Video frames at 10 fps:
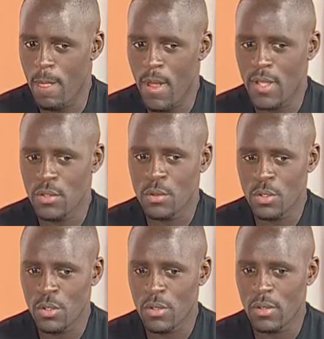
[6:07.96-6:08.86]
As you
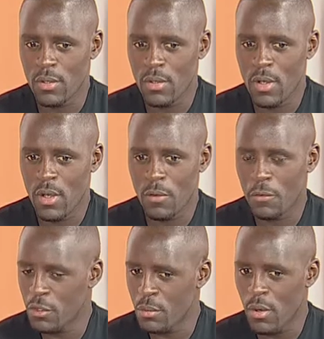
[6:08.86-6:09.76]
know,
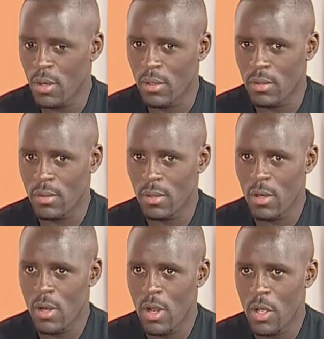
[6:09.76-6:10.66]
football,
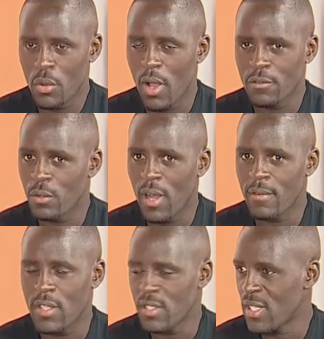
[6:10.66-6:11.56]
you have to have
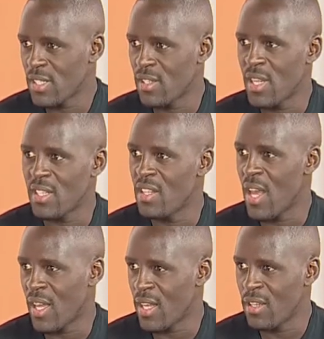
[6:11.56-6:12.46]
the structures like the
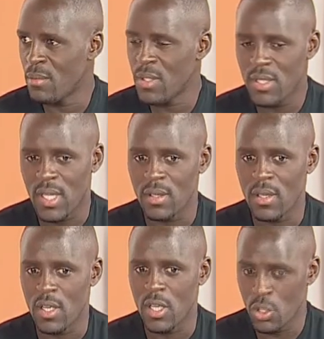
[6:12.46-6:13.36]
academies
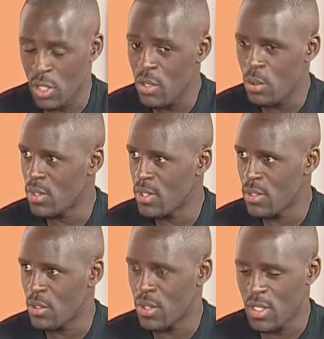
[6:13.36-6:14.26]
and the youths,
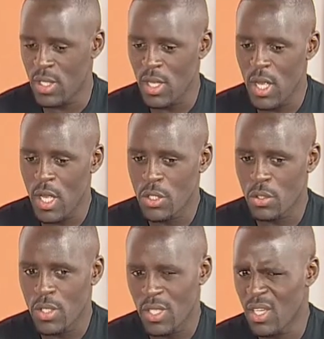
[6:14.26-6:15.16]
you see. So
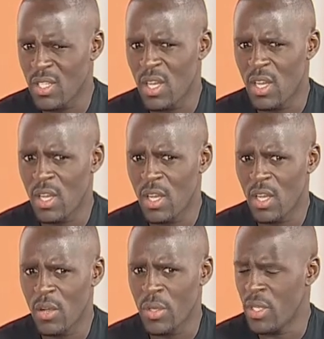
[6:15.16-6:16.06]
in Kenya,
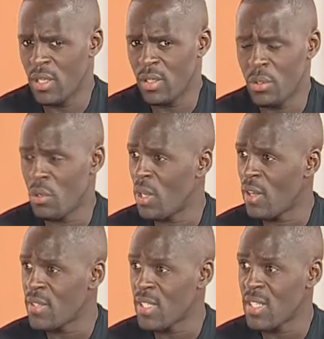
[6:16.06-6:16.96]
we don't have
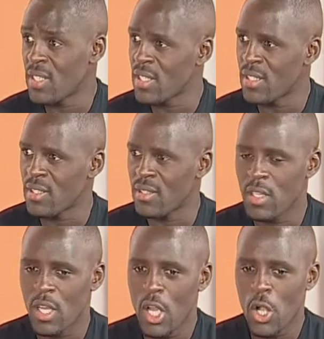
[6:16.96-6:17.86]
such structures
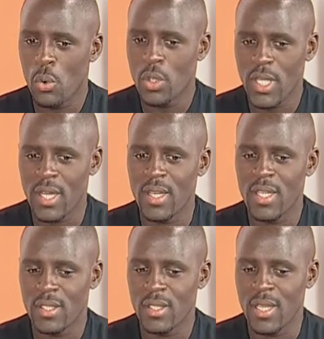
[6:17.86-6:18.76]
which can
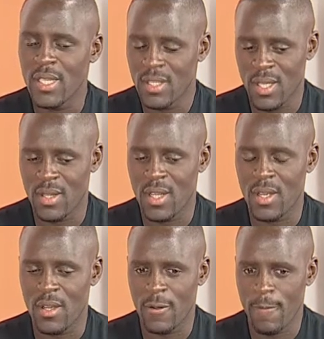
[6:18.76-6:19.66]
nurture the